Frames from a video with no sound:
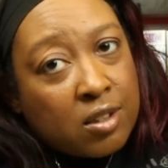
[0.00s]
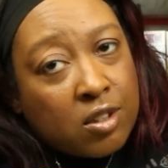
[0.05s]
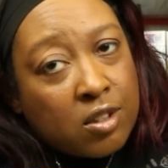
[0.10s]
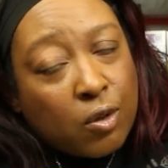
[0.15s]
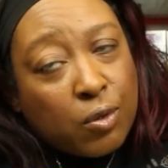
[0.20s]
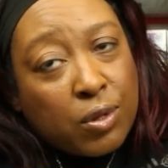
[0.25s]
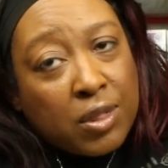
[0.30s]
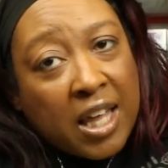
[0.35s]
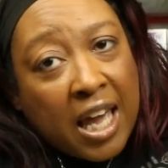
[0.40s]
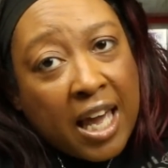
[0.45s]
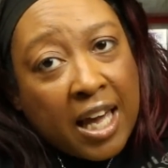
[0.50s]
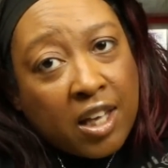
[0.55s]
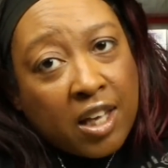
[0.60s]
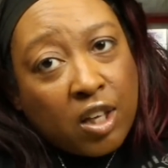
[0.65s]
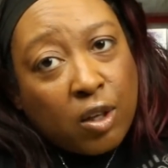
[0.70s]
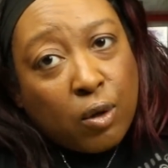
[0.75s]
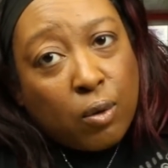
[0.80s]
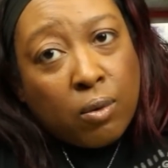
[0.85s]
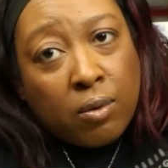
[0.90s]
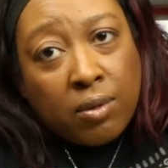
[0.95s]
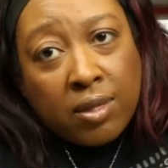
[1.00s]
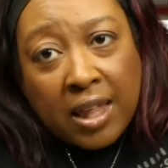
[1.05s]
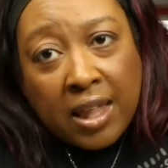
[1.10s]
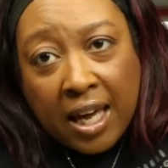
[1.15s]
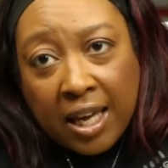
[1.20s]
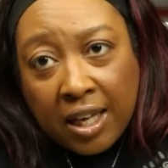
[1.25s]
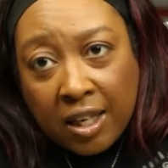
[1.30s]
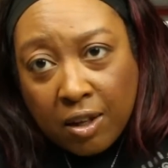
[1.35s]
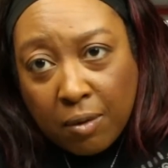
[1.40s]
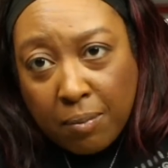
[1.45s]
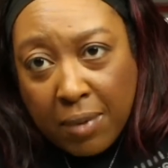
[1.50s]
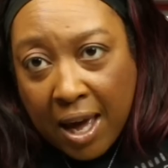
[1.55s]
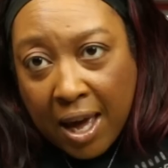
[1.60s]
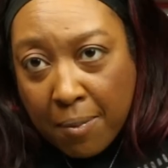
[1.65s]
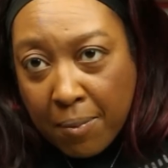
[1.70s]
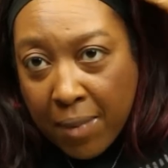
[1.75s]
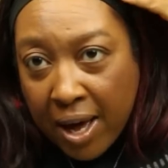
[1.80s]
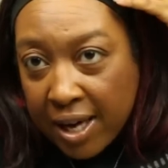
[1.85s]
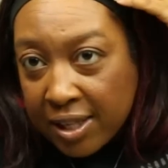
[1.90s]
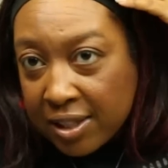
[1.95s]
So thank you. Thank you,
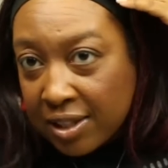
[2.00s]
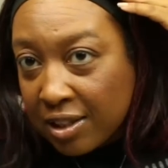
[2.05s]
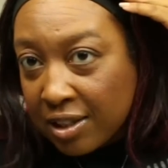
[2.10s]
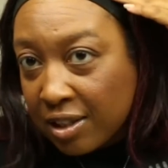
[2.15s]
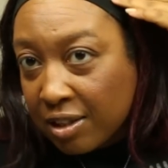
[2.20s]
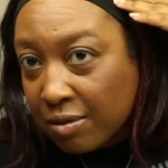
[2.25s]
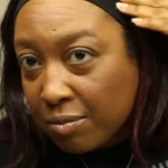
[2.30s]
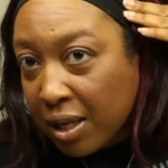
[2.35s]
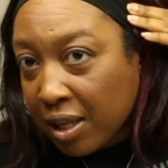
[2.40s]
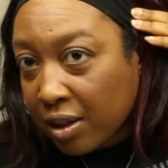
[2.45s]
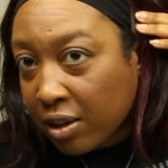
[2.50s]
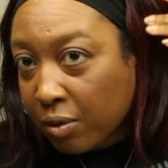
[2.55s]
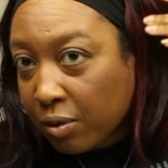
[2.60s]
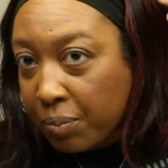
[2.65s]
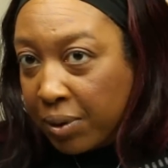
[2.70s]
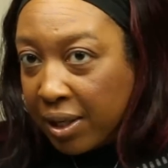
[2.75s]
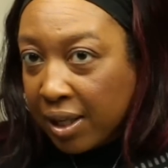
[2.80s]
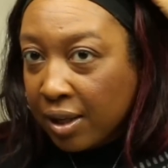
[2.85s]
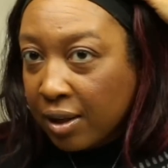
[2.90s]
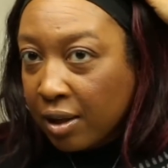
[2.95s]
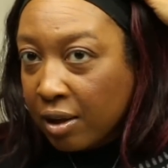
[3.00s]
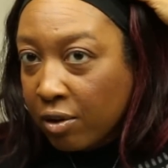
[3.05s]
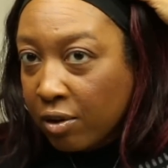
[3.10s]
Bandbox. Look at my little pin.